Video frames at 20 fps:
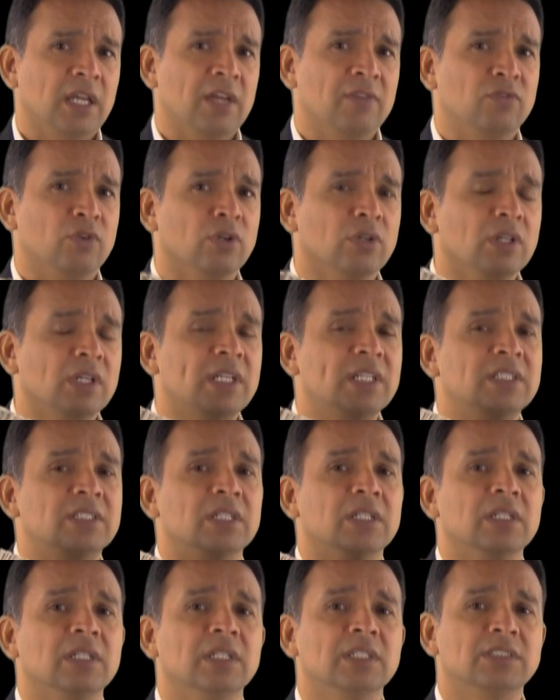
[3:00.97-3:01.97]
If you're looking
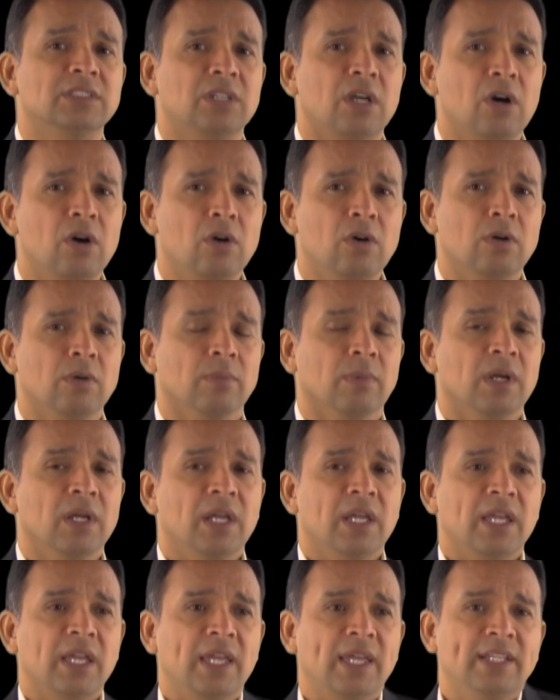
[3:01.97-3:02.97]
to list a home,
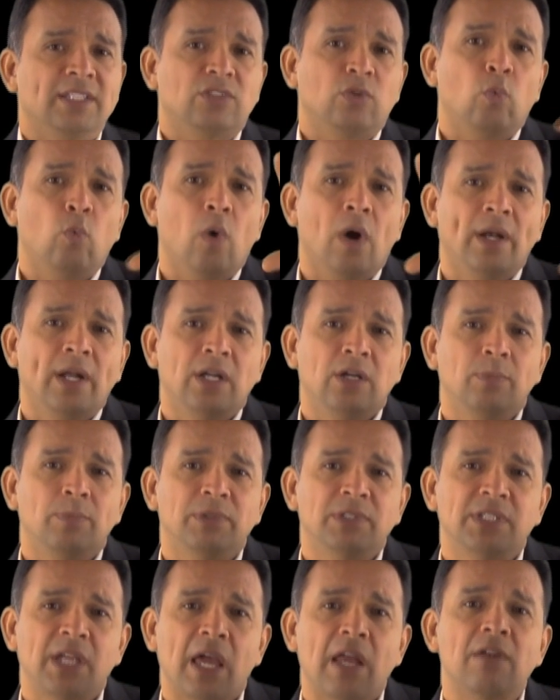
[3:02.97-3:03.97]
it's
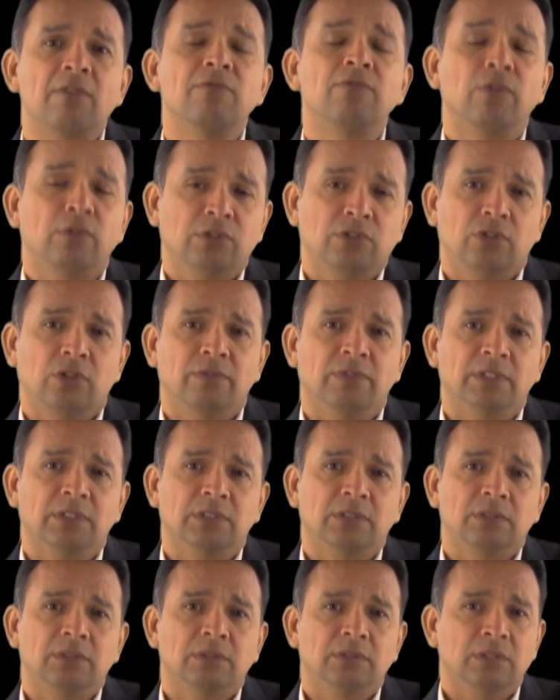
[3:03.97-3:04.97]
100% full
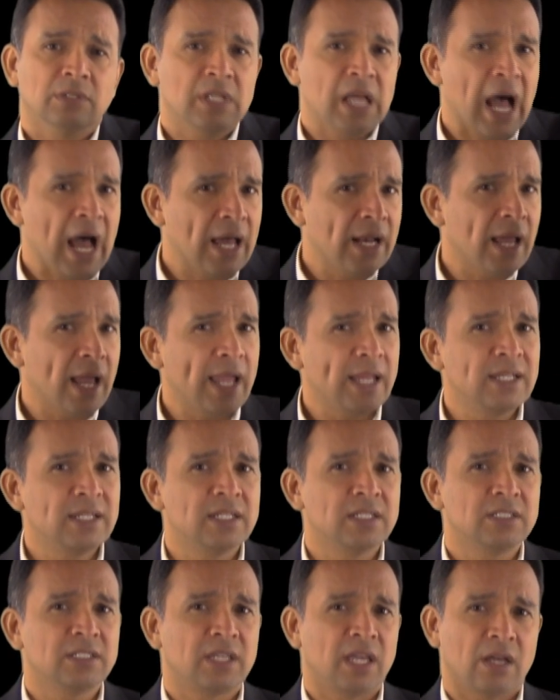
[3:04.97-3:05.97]
service, not a
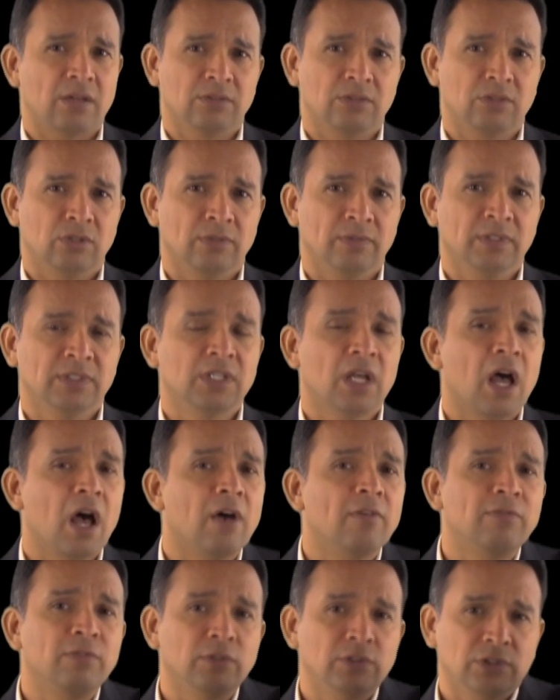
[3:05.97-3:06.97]
discount service,
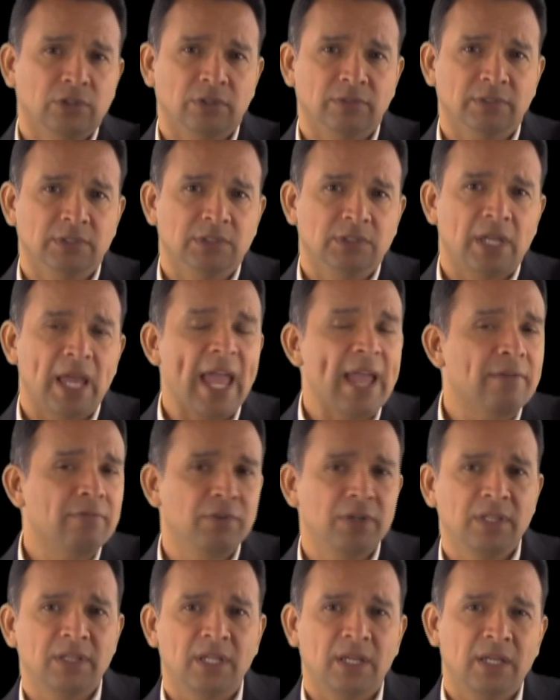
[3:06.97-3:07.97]
full service.
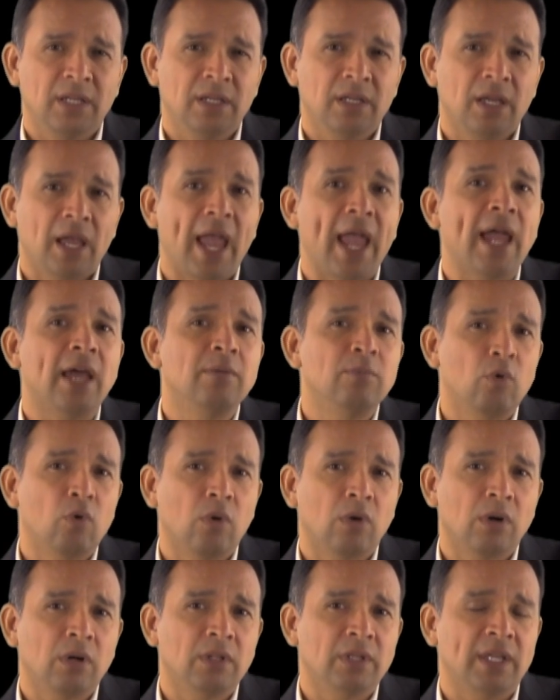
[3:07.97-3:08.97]
Everything and
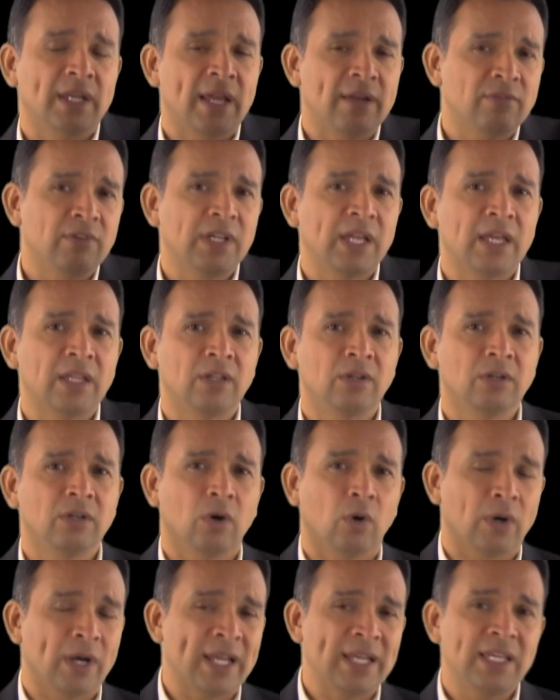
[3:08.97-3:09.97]
more than every other
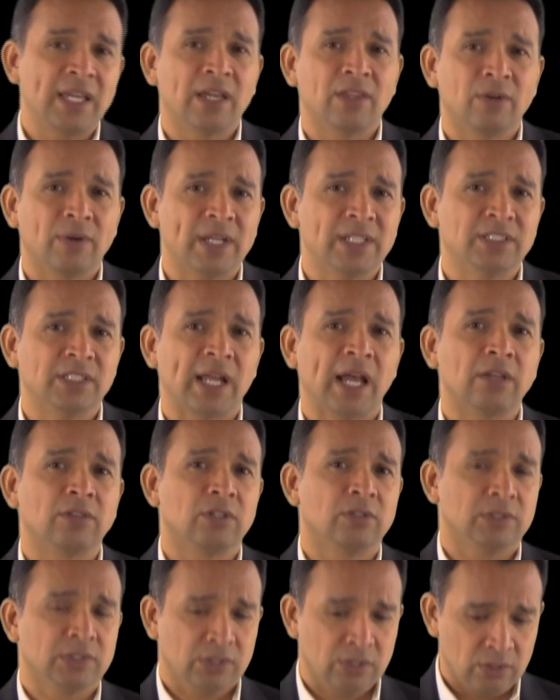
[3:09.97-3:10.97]
or any other agent out
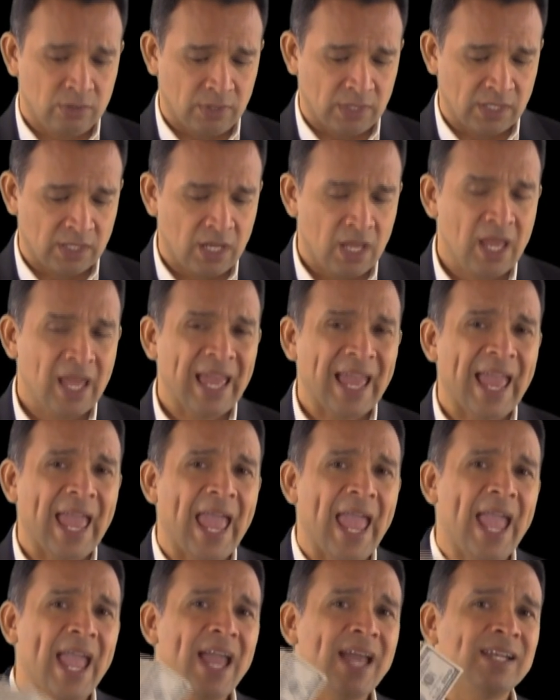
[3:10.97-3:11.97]
there is doing.
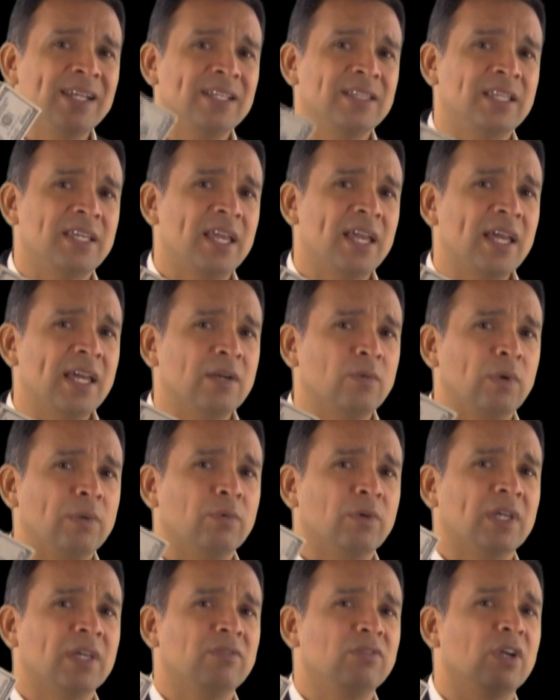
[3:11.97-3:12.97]
And in the end, we
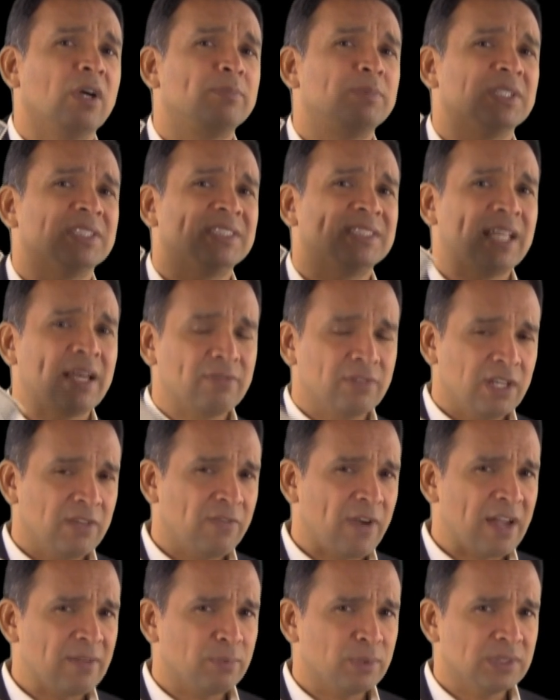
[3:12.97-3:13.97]
will give you up to
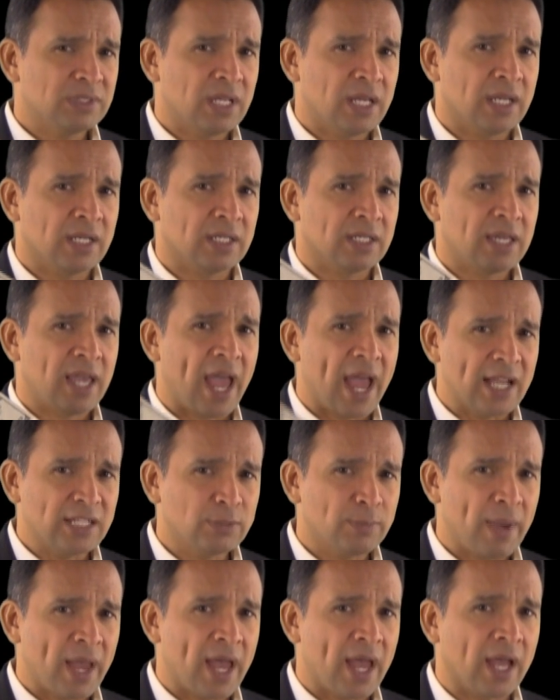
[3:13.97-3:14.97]
75%
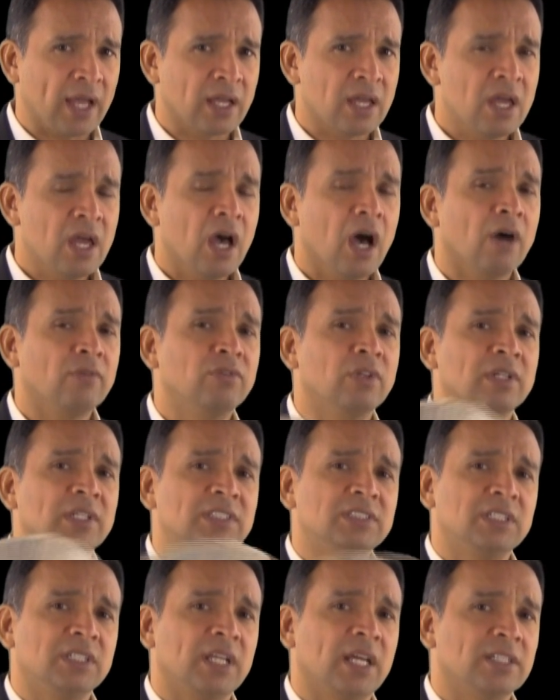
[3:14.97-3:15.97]
cash back of the
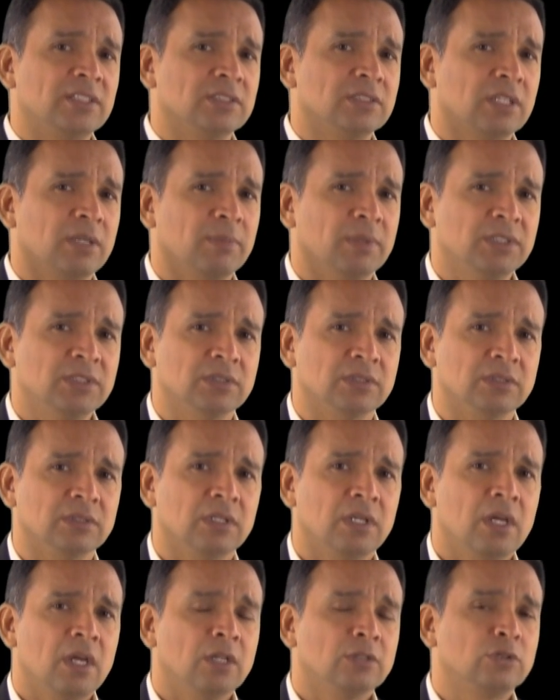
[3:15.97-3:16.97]
listing agent's commission.
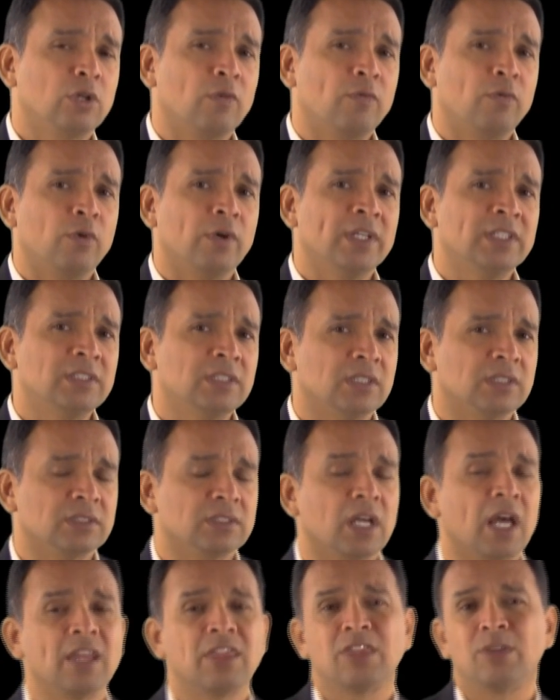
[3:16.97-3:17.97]
So for
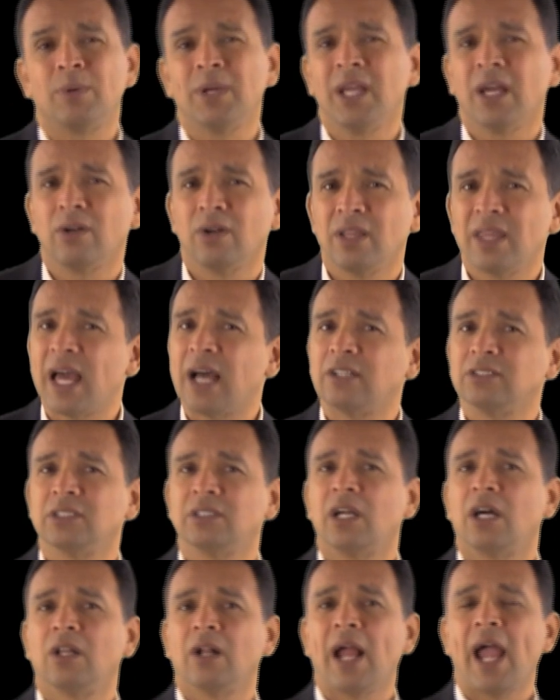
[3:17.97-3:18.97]
instance, a
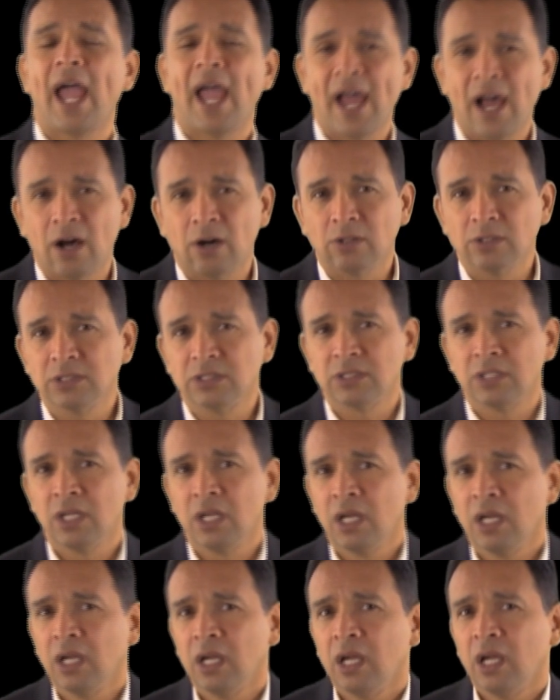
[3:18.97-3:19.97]
$300,000 house
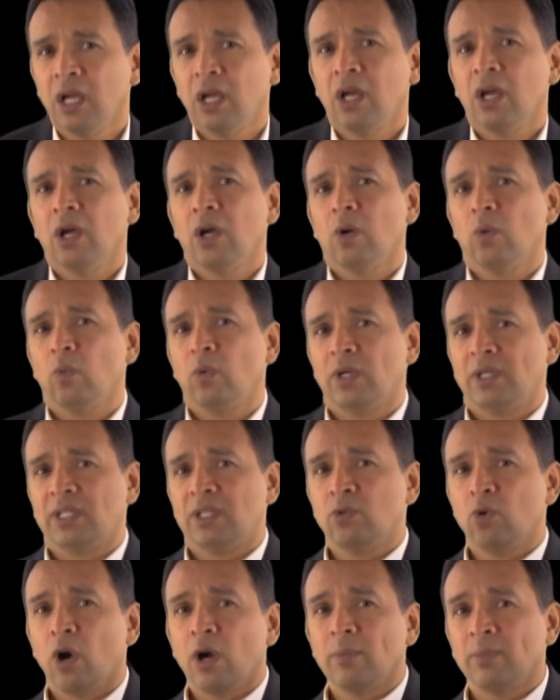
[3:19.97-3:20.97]

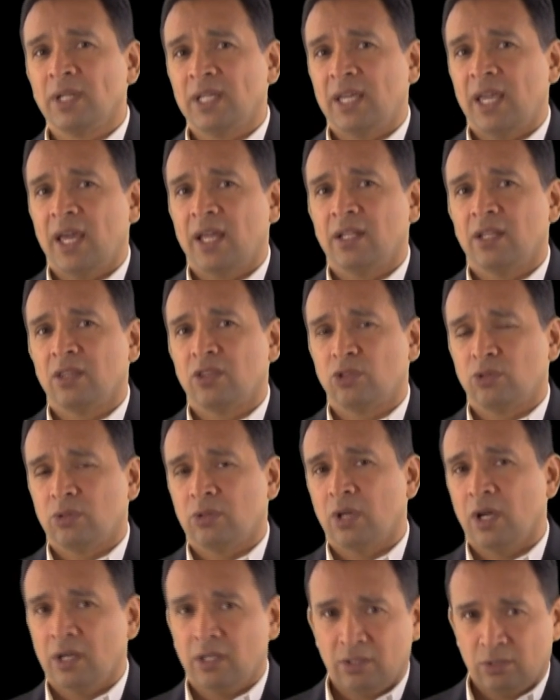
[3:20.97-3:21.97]
would normally get
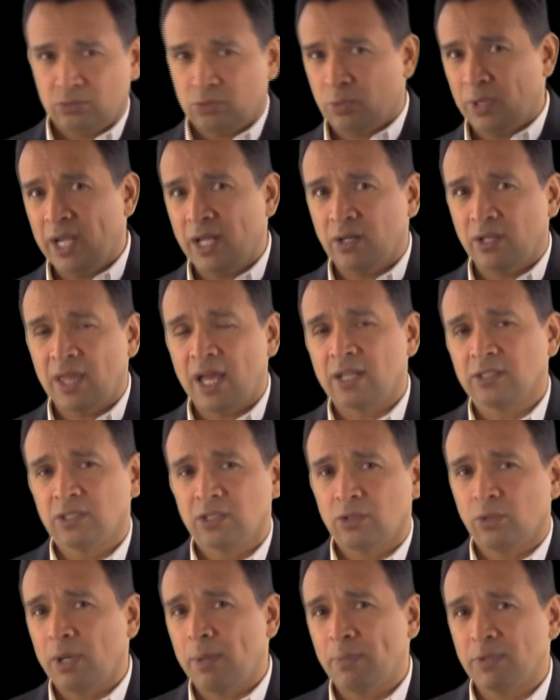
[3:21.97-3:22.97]

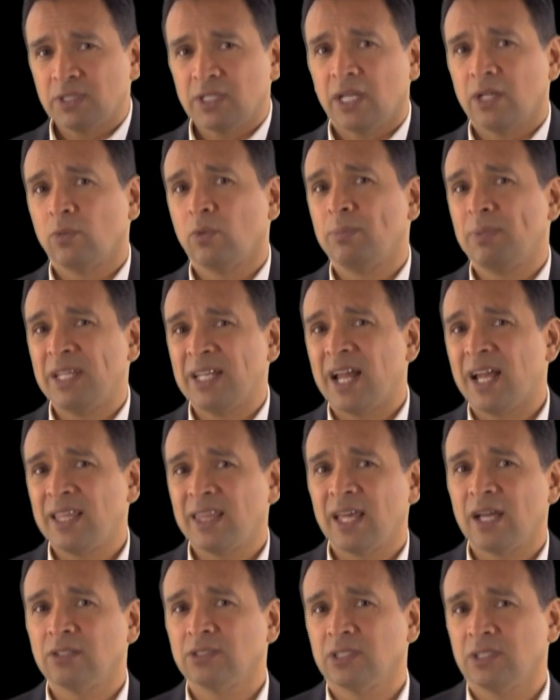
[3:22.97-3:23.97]
$300,000, 3% would be
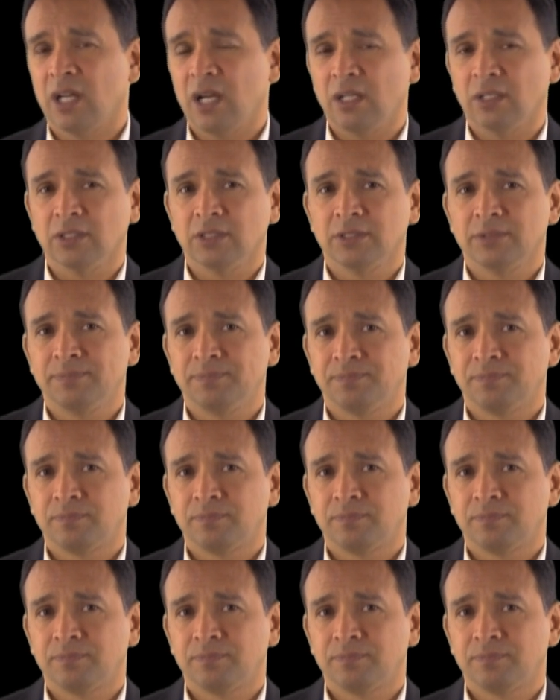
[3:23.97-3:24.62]
$9,000.